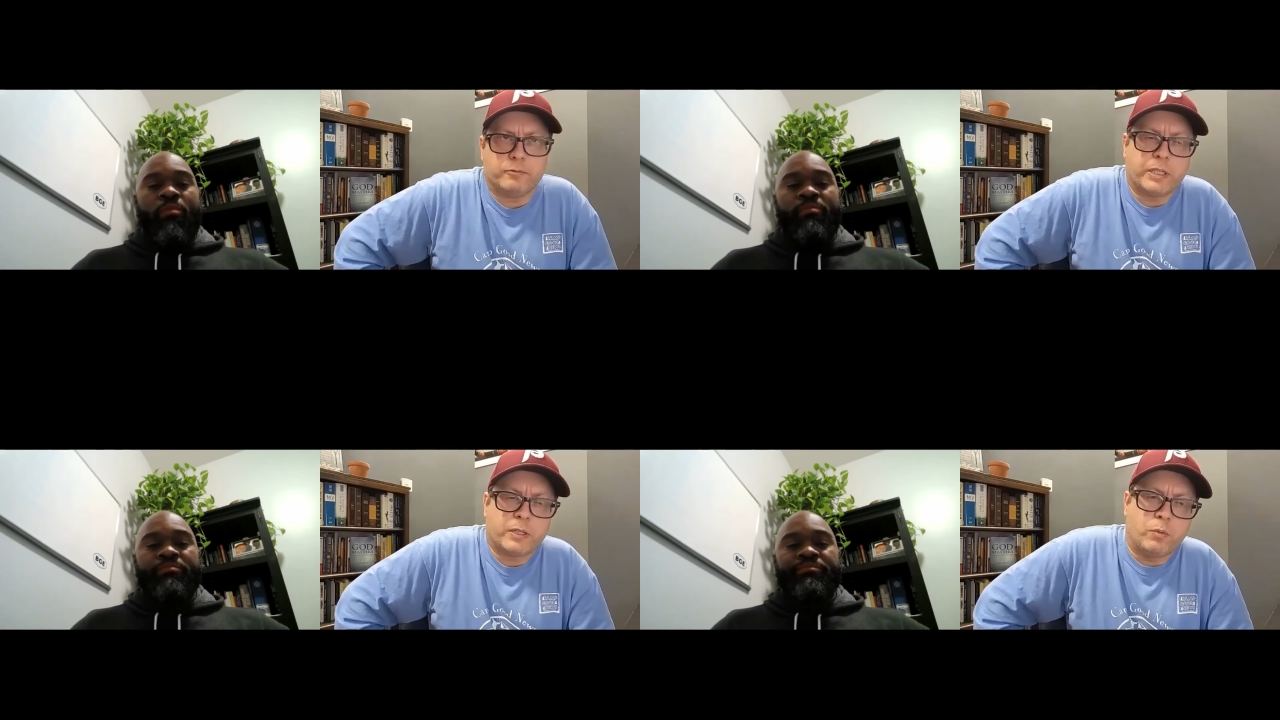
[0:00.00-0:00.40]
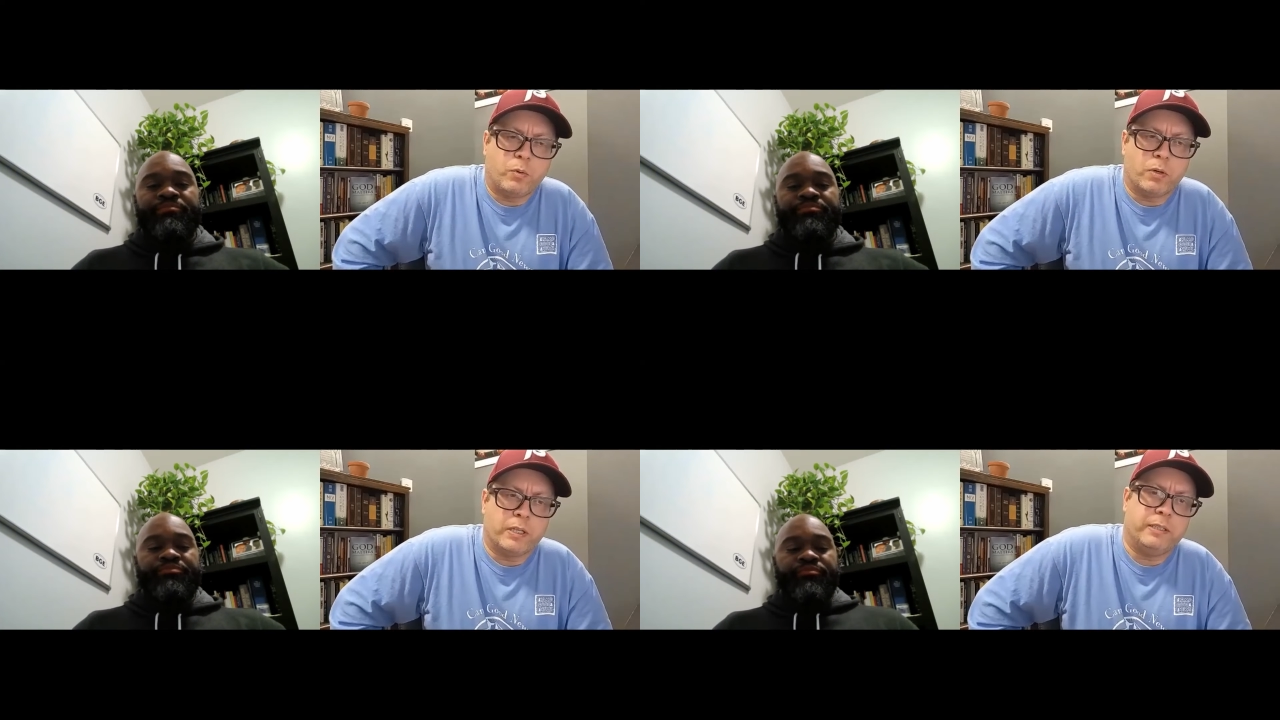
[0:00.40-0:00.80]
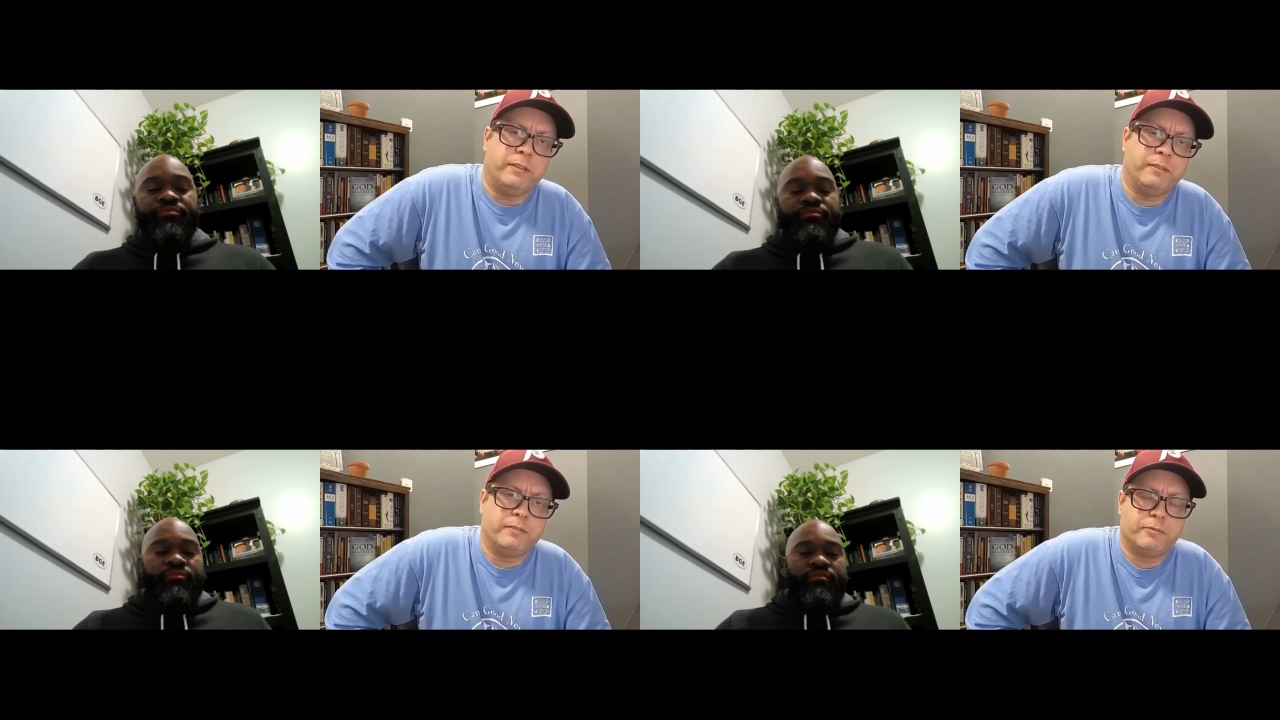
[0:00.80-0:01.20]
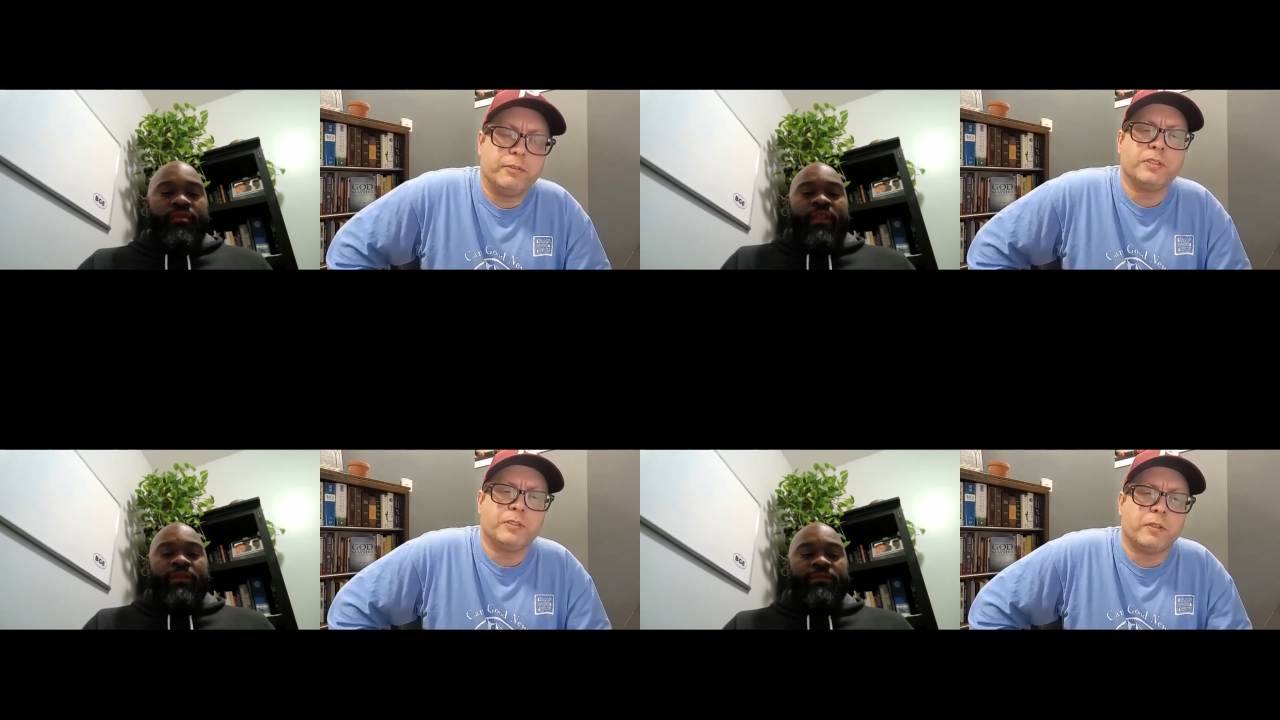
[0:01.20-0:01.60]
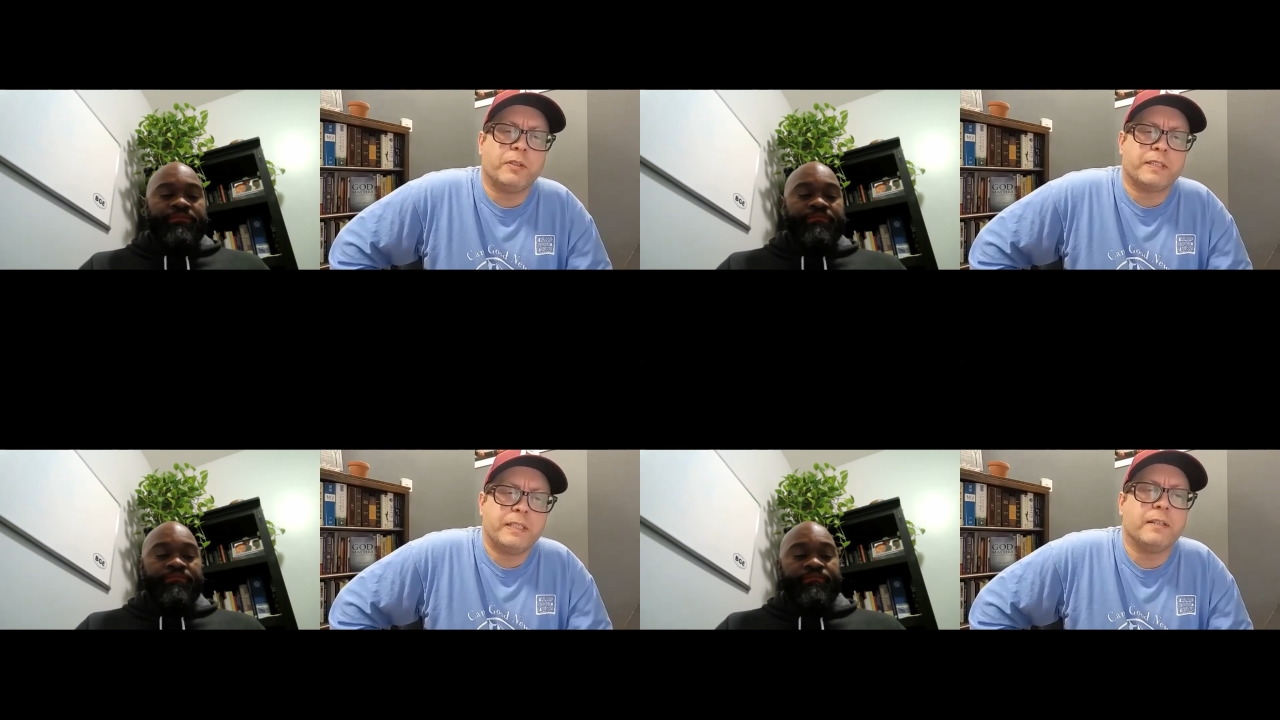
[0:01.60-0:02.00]
Speaker 1: Rick Warren, first of all,
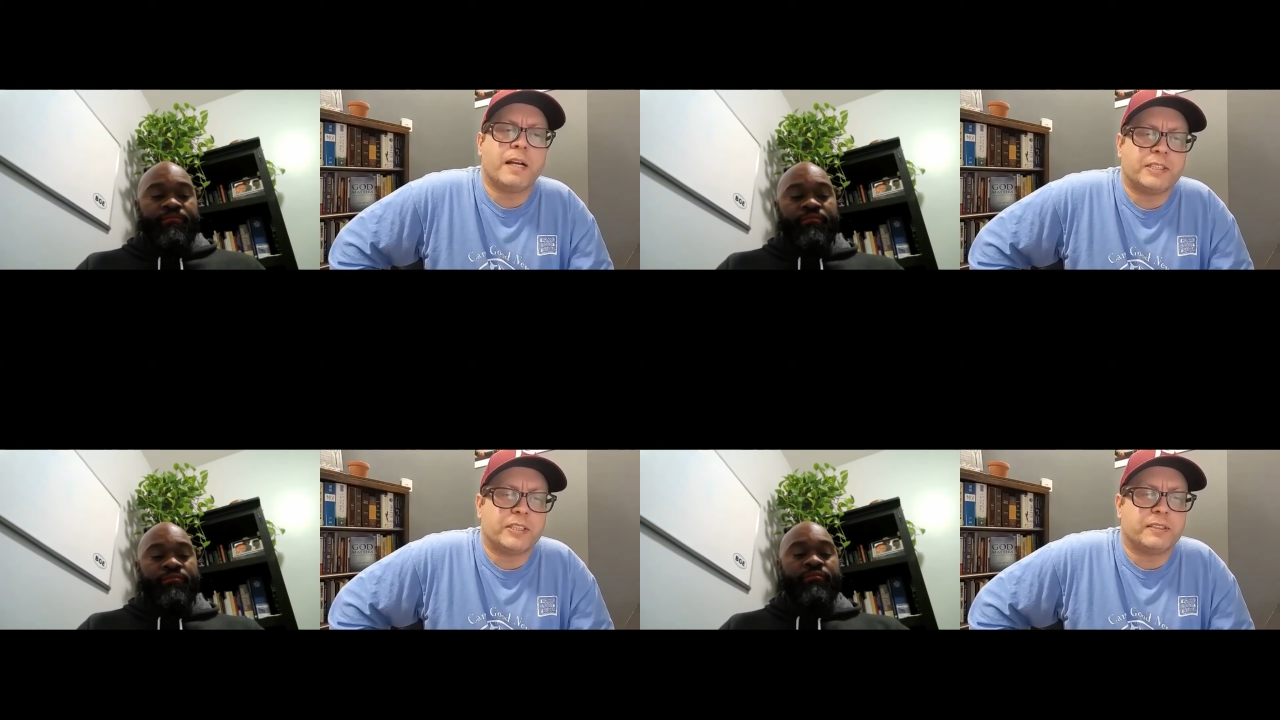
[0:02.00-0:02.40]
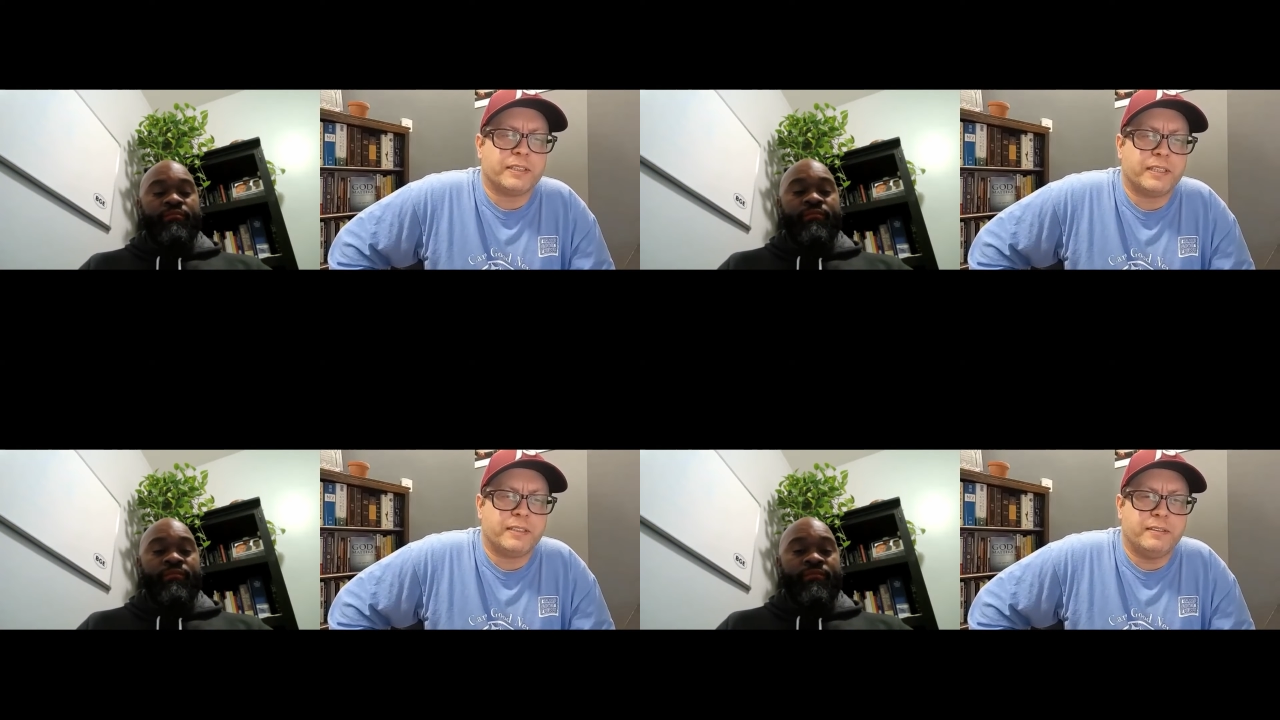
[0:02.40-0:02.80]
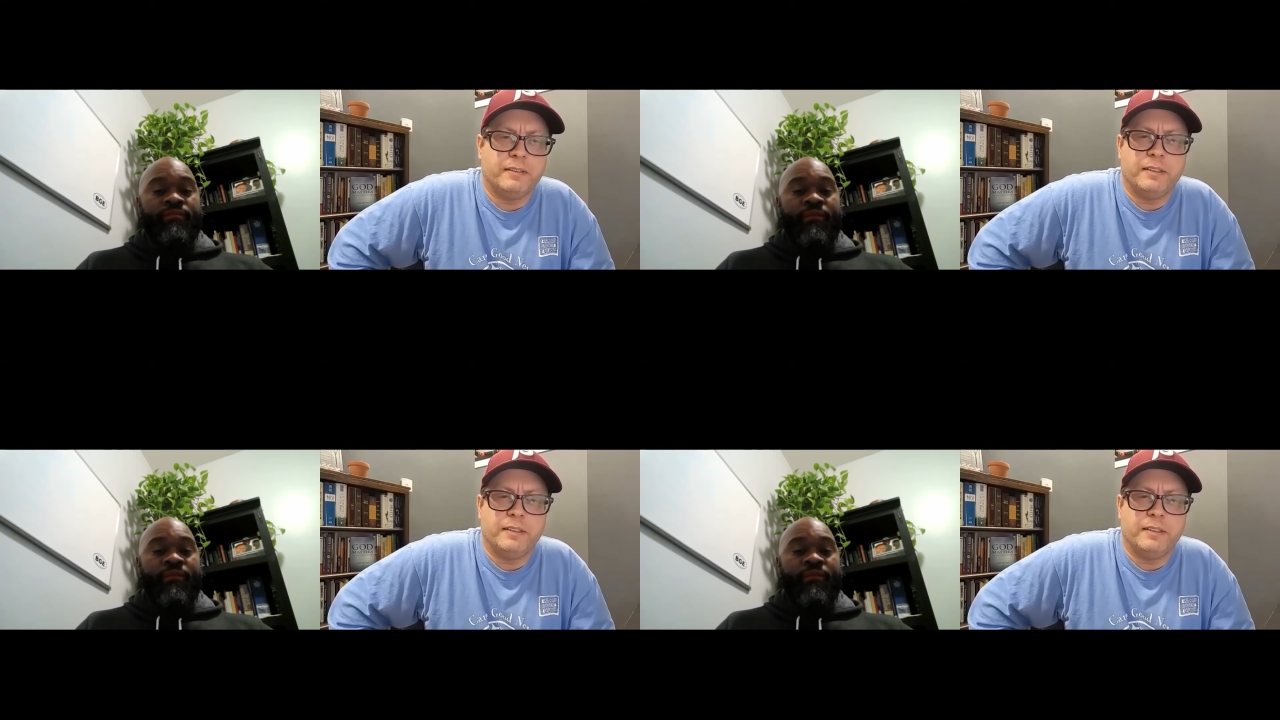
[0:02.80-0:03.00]
theologically,